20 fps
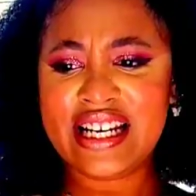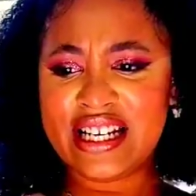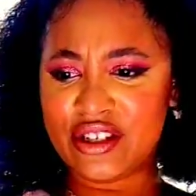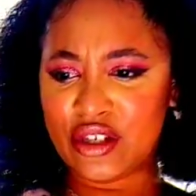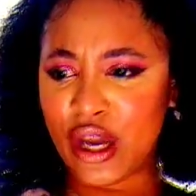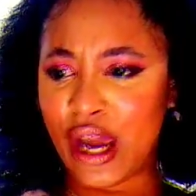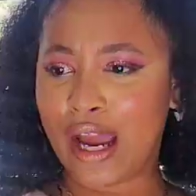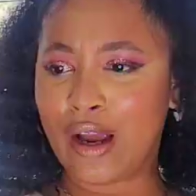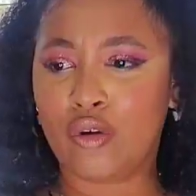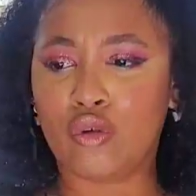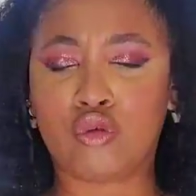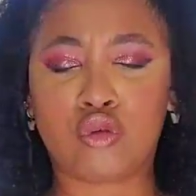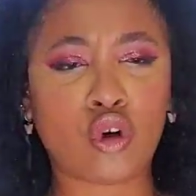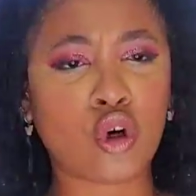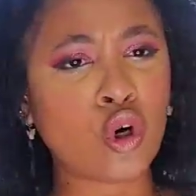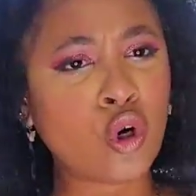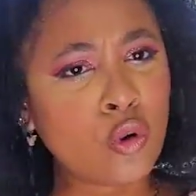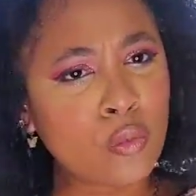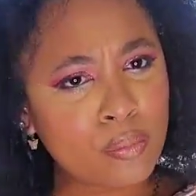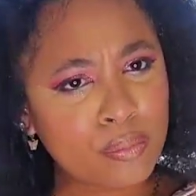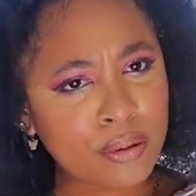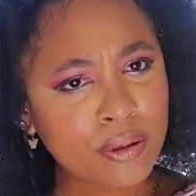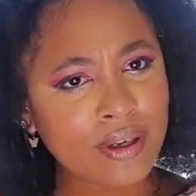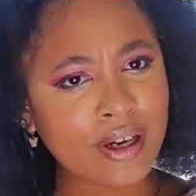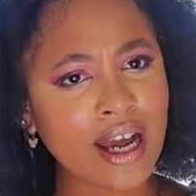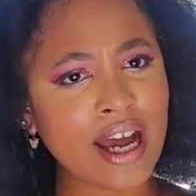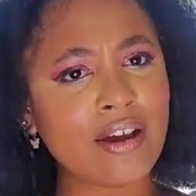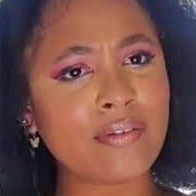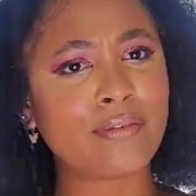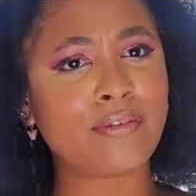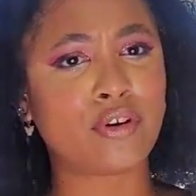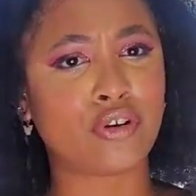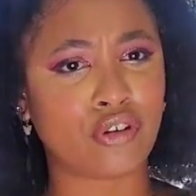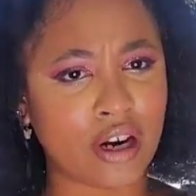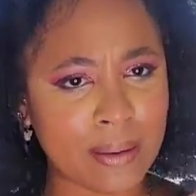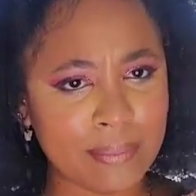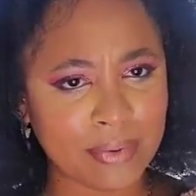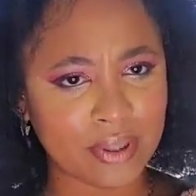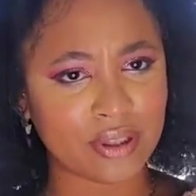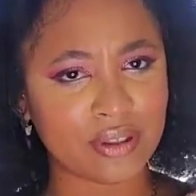is a group of
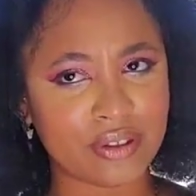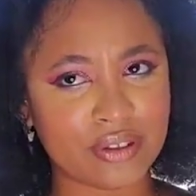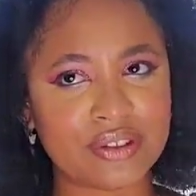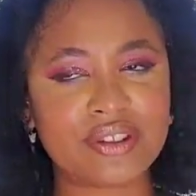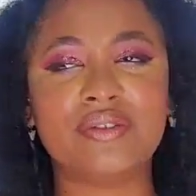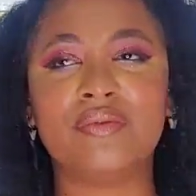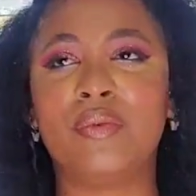criminals.